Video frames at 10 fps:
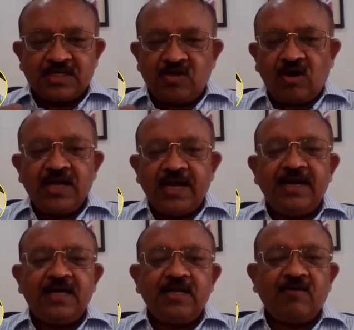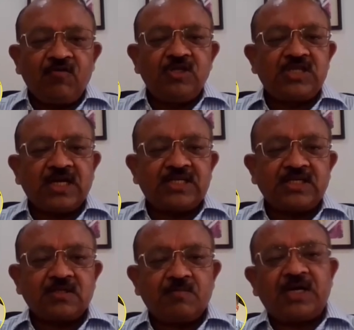Does not guarantee a full
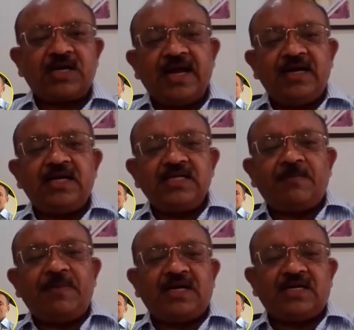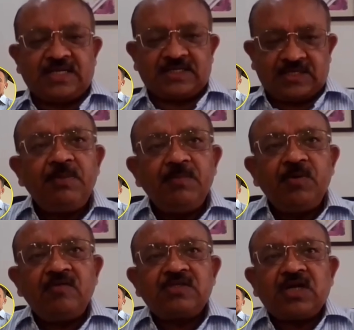success, but guarantees a better.
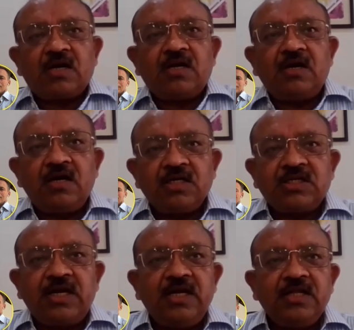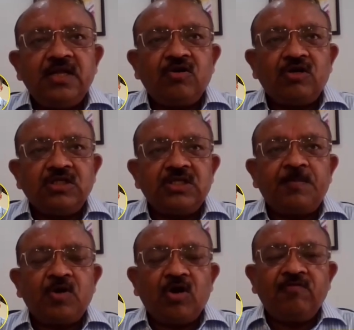People have started understanding the
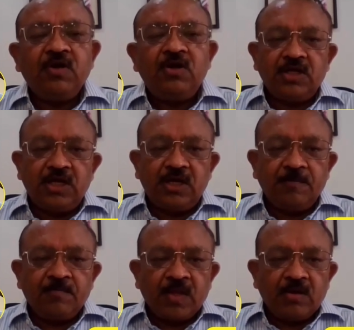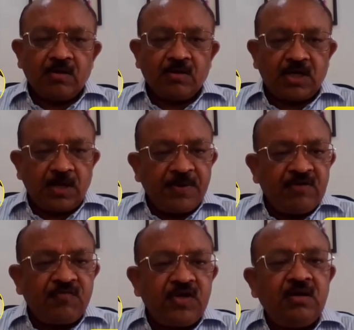concept of the
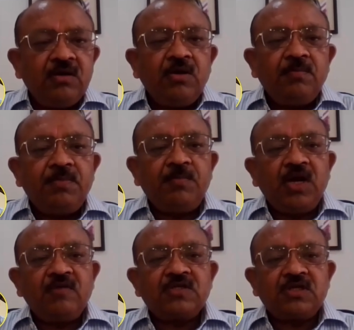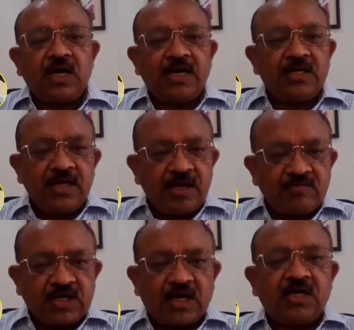tipping fee. People have and they
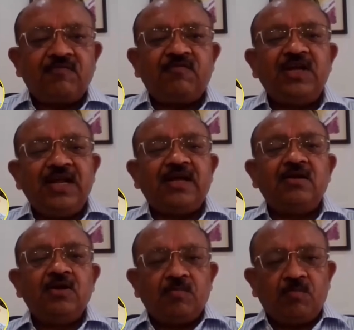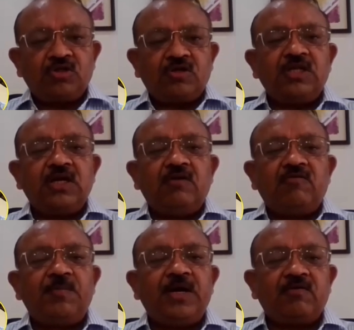have started feeling, most of the
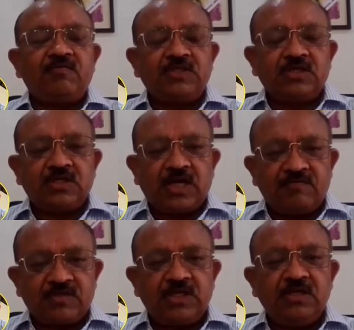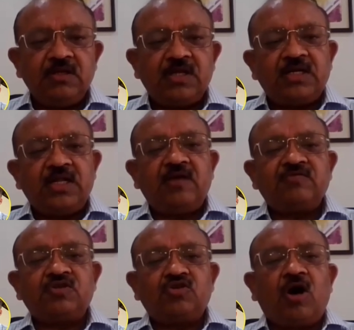government officers I have seen, that they
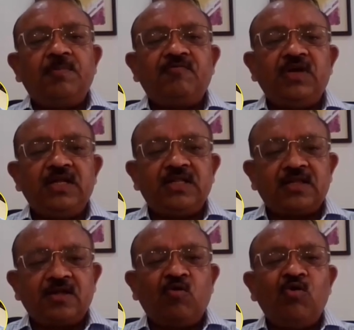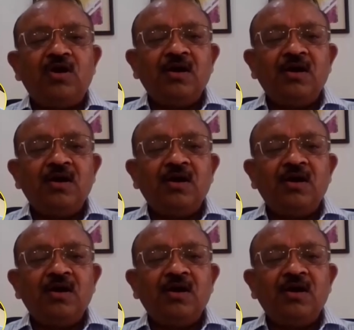have stopped feeling that the